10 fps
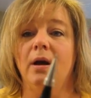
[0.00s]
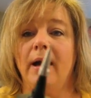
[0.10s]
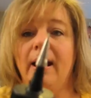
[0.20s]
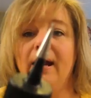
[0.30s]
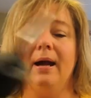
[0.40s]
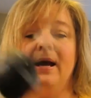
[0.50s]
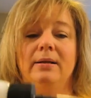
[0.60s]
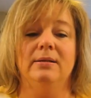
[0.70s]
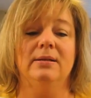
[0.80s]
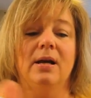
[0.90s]

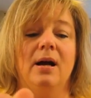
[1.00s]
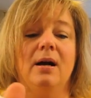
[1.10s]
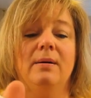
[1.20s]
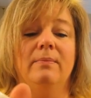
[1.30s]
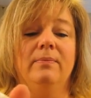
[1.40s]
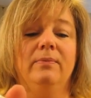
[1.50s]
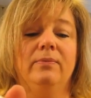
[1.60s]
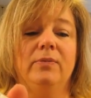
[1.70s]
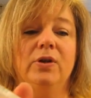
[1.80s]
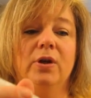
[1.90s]
And
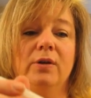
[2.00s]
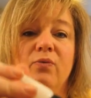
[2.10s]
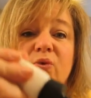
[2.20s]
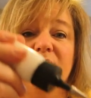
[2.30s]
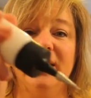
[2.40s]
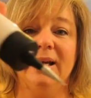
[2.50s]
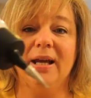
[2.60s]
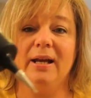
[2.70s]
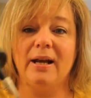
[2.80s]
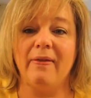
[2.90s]
you can really
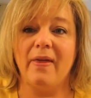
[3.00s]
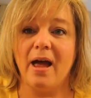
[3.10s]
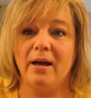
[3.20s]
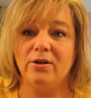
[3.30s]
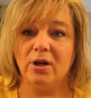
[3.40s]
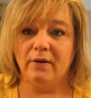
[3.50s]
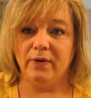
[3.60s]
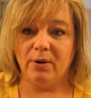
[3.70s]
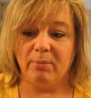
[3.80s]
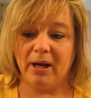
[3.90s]
get on the edge of
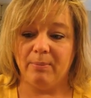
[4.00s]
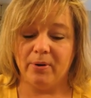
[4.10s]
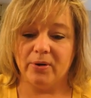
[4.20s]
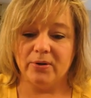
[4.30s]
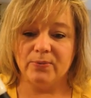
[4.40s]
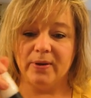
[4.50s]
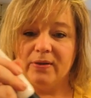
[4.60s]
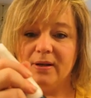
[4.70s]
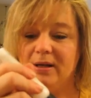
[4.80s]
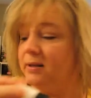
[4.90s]
your papers
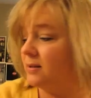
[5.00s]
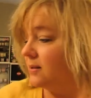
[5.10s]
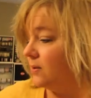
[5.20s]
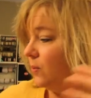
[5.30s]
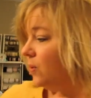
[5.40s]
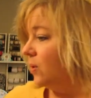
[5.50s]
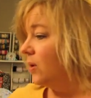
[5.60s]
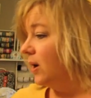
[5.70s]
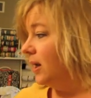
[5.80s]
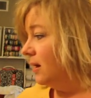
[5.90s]
with this,
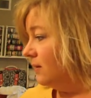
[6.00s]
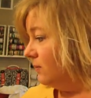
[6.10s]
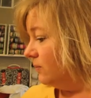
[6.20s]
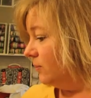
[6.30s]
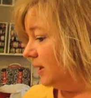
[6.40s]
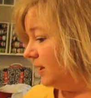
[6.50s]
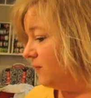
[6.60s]
or in really